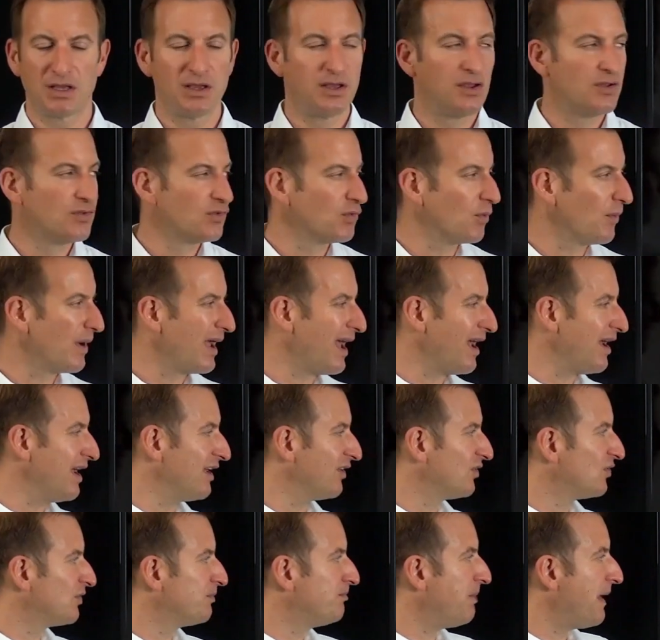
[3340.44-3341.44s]
So where I
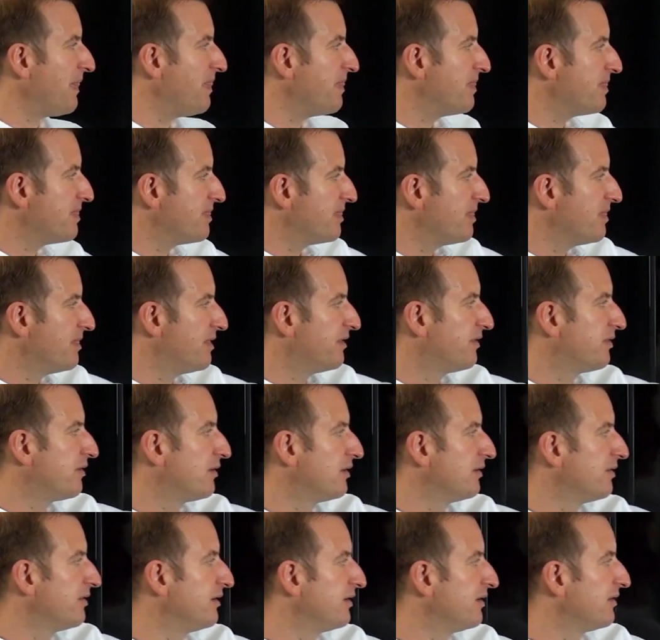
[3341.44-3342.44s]
expand
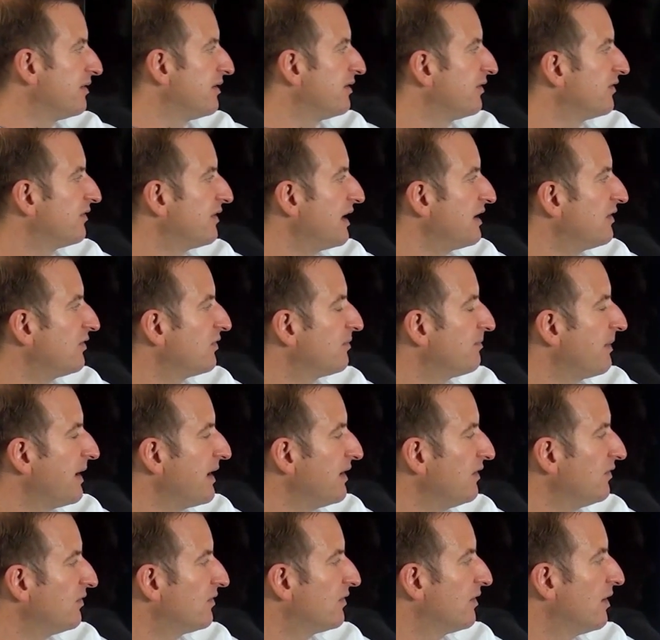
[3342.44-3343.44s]
the state
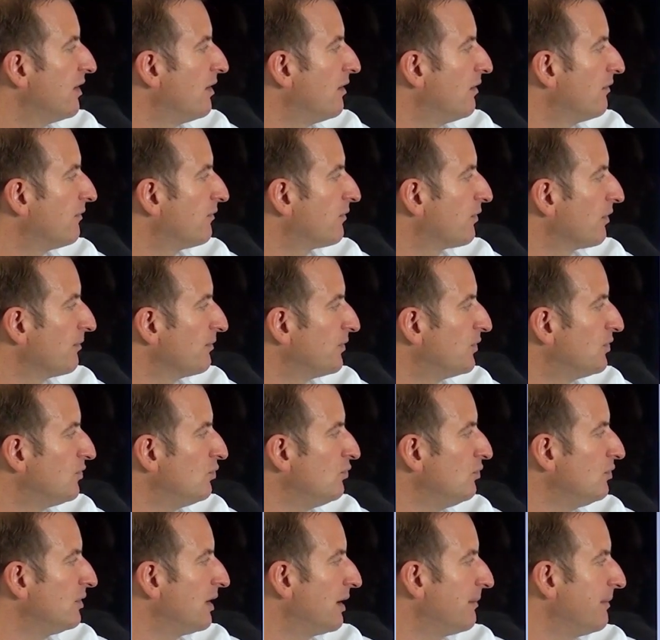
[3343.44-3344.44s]
space from
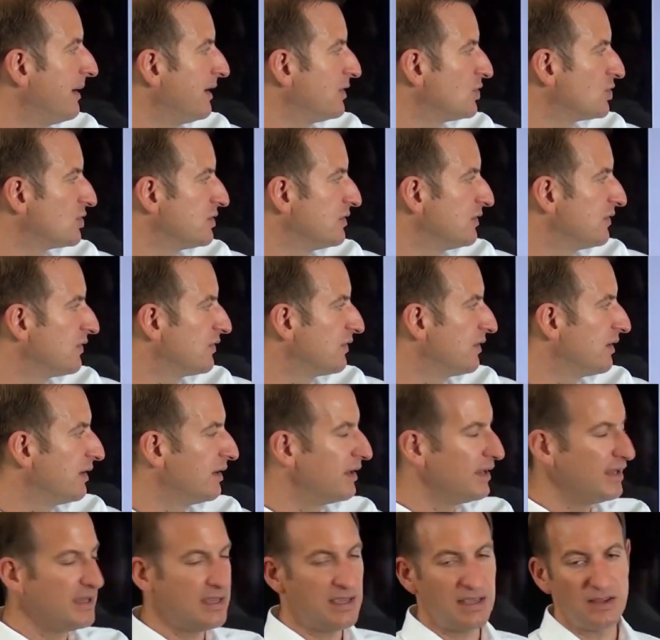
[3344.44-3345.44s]
2 dimensions
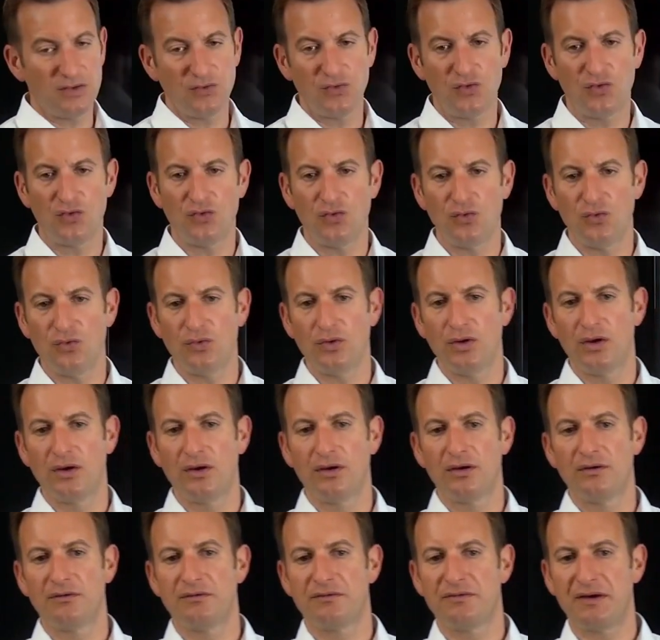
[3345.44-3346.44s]
into
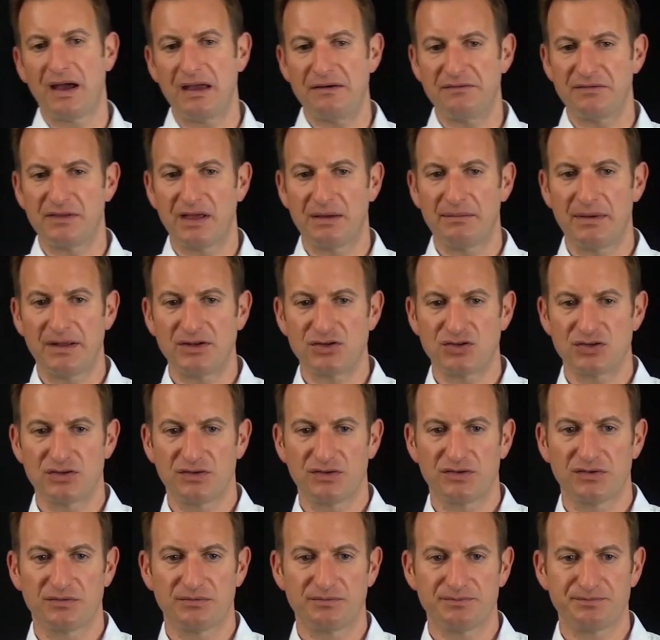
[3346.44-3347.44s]
5
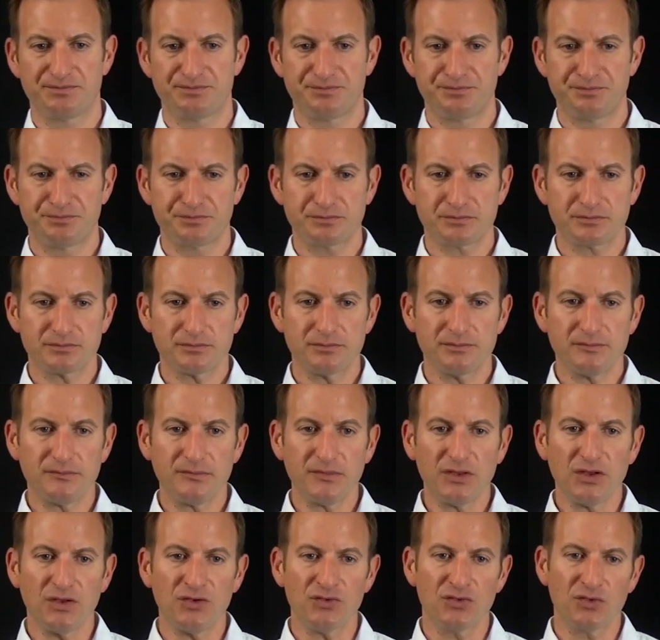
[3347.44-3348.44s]
dimensions.
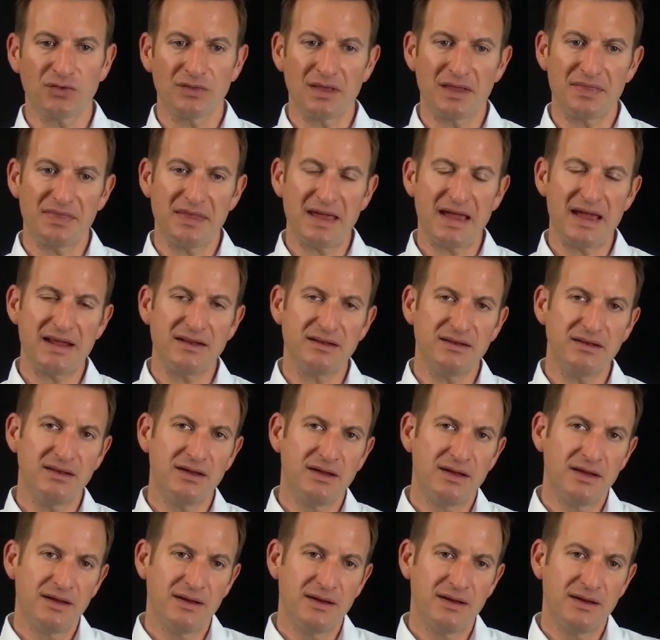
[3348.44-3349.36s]
So that then